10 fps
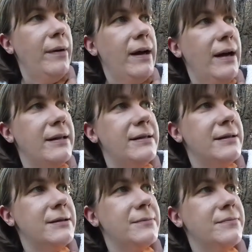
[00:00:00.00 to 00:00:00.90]
but
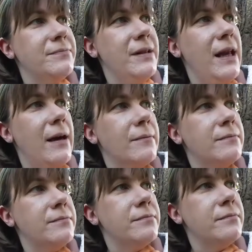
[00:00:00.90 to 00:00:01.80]
yeah,
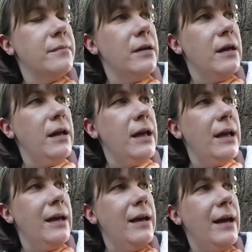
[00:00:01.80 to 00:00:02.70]

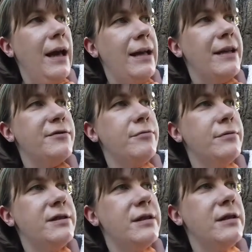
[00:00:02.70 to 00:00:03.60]
I guess
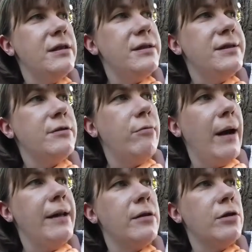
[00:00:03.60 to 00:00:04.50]
it's
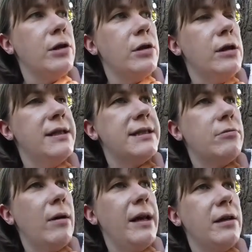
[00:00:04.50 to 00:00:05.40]
quite
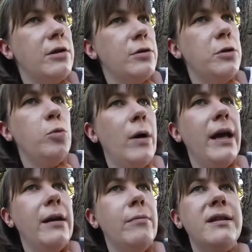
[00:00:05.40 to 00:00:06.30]
a good
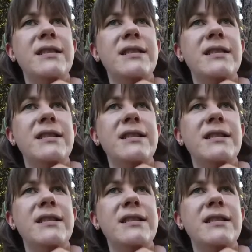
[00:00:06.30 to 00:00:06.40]
way.